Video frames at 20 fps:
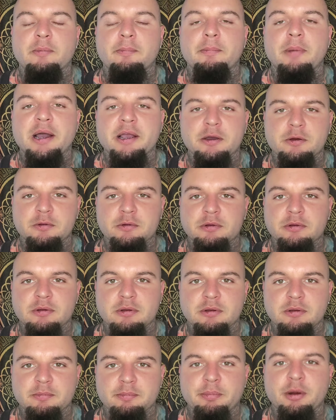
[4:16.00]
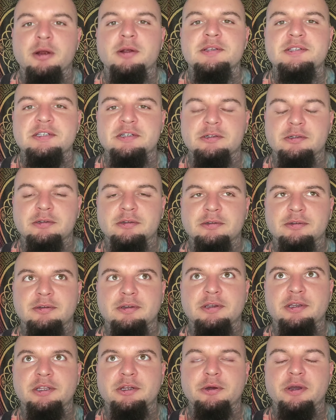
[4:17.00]
my own personal,
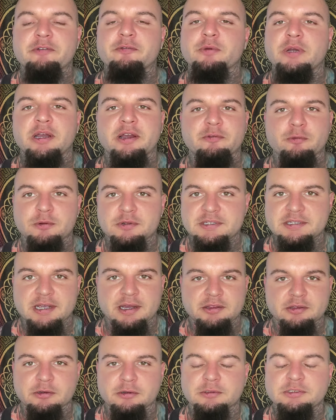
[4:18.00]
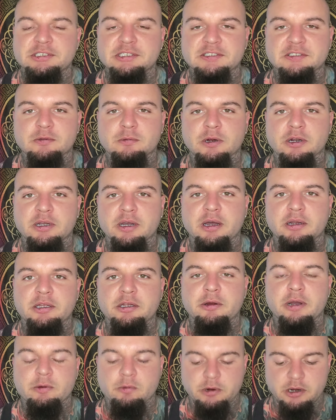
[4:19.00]
you know, I've, everyone's got their own shit to work on.
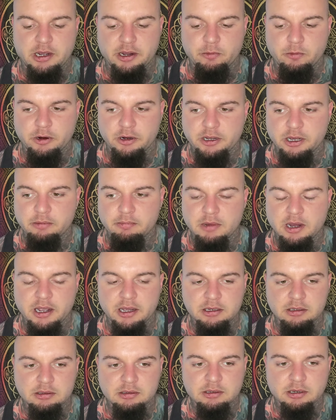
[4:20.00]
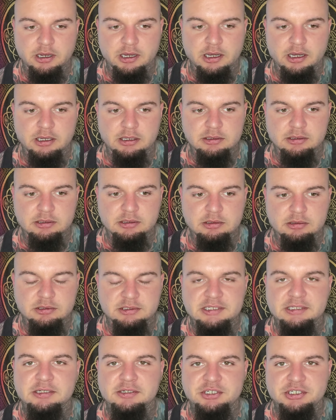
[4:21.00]
You know, I, wor I work on mine uh,
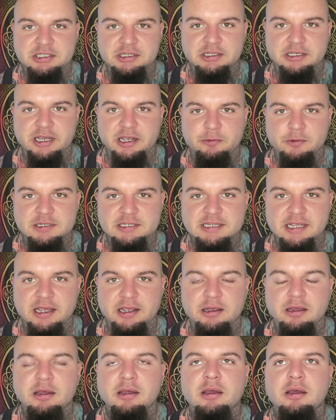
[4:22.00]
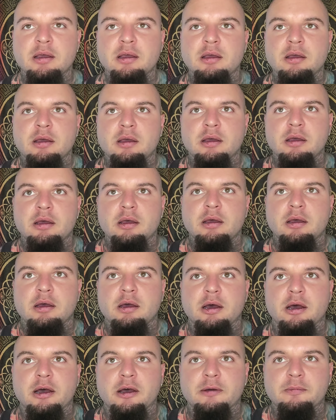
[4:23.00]
diligently, I would say.
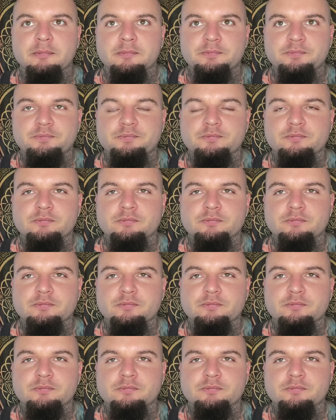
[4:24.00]
Um,